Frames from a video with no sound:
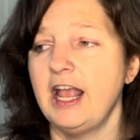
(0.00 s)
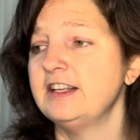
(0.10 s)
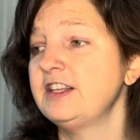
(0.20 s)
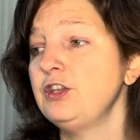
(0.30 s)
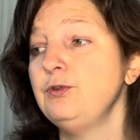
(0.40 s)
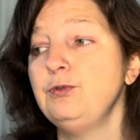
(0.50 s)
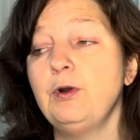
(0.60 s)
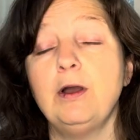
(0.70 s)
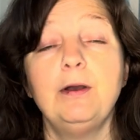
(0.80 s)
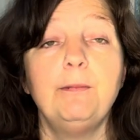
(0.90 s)
is that
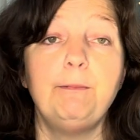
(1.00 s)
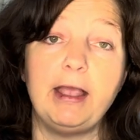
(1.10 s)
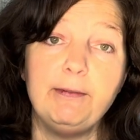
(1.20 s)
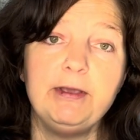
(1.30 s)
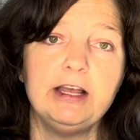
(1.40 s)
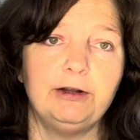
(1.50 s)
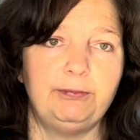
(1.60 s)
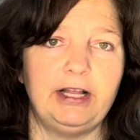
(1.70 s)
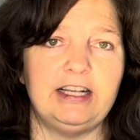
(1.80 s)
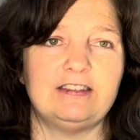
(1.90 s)
you may be in a
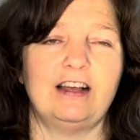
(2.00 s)
place